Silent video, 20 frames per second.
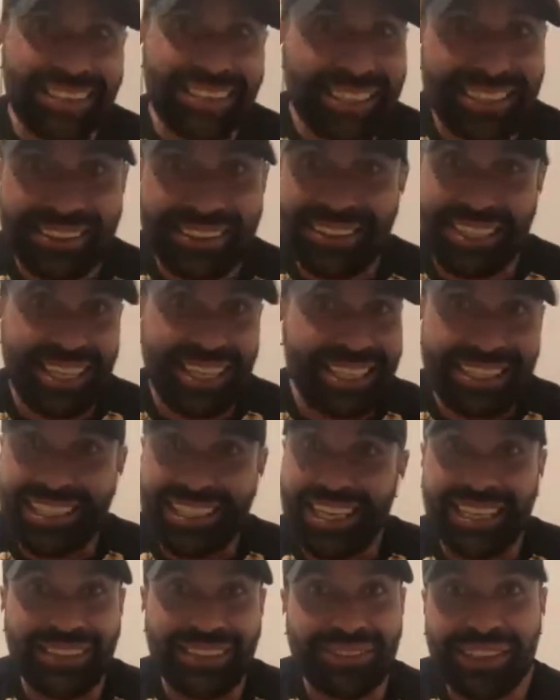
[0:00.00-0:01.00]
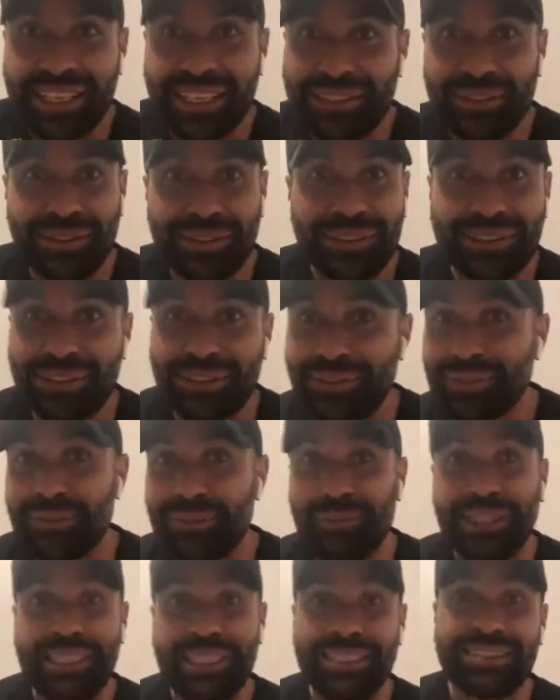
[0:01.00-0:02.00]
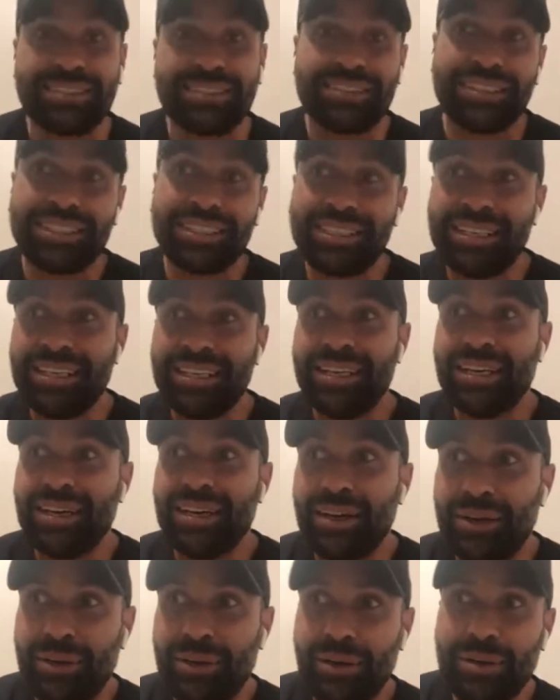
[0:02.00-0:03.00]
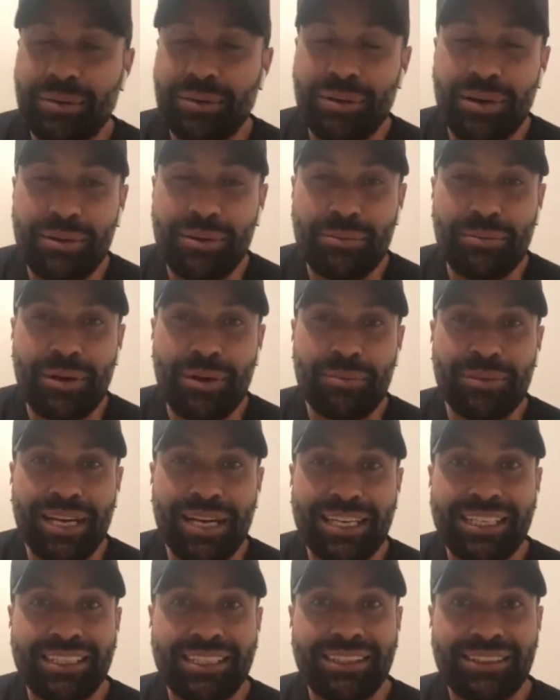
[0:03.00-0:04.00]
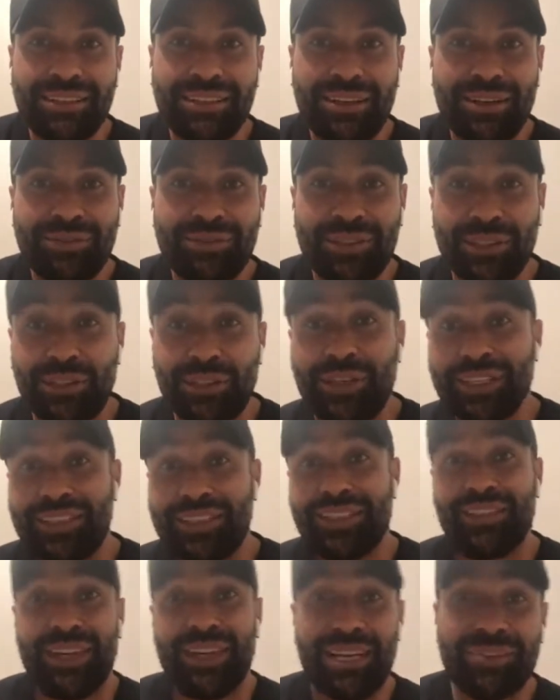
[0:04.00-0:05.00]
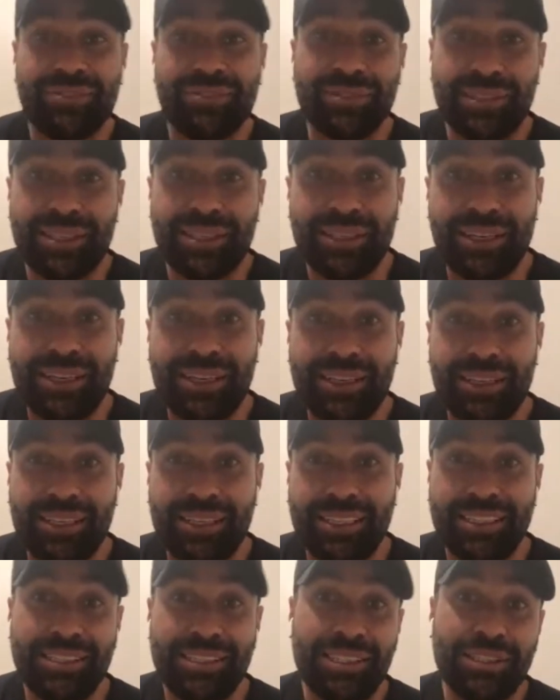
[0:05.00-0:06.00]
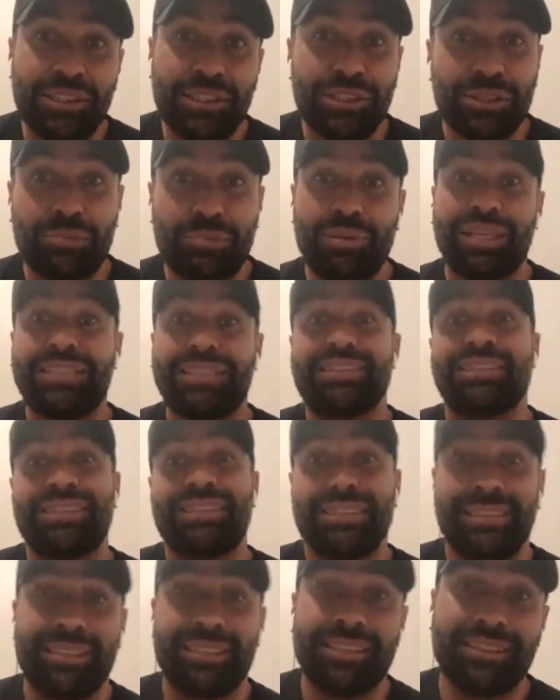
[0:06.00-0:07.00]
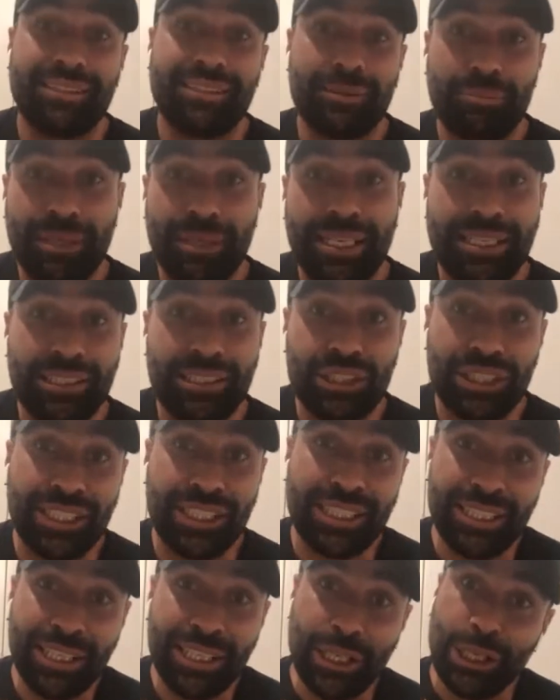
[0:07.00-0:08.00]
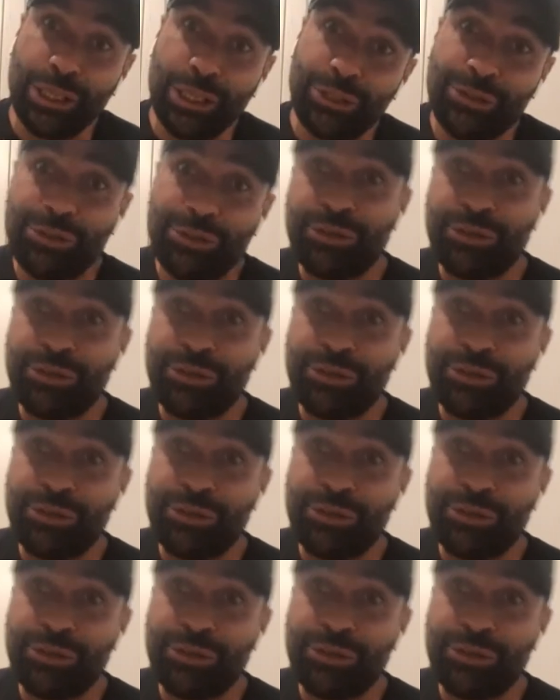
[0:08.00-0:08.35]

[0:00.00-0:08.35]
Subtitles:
is like to any native country. So for me, it's like I'm lucky that I feel like that I have an Indigenous blood to PNG,